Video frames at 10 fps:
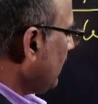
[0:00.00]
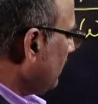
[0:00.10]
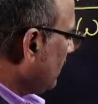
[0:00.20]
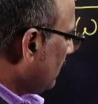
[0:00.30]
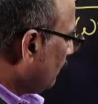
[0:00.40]

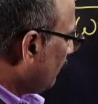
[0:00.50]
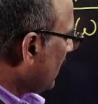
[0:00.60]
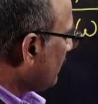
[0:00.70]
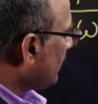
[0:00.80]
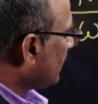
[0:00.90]
the
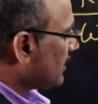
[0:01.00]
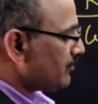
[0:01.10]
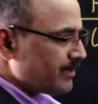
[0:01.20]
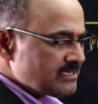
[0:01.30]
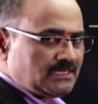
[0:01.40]
vapor
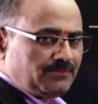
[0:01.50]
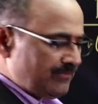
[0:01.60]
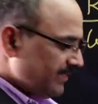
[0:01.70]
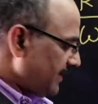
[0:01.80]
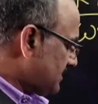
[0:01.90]
compression
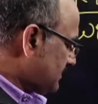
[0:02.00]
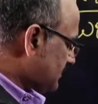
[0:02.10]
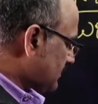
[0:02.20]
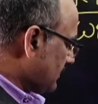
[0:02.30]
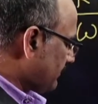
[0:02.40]
refrigeration
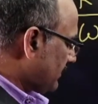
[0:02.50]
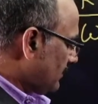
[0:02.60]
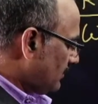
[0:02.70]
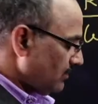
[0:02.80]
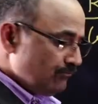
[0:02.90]
system
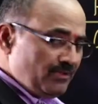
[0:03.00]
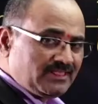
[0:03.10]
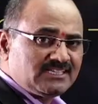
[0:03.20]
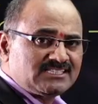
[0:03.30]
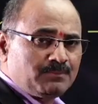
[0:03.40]

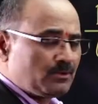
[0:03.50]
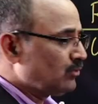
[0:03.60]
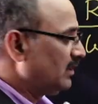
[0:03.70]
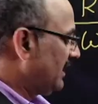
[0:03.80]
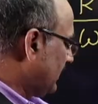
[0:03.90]
with
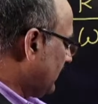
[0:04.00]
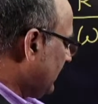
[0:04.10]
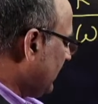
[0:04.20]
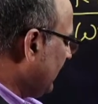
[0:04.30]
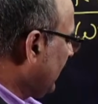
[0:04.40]
subcooling
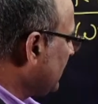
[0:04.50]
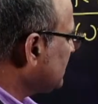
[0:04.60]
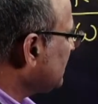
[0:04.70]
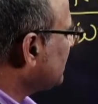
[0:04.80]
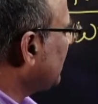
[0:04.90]

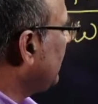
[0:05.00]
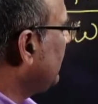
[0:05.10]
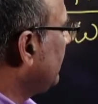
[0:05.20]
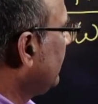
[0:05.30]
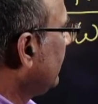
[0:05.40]
is
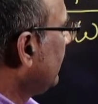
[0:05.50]
3.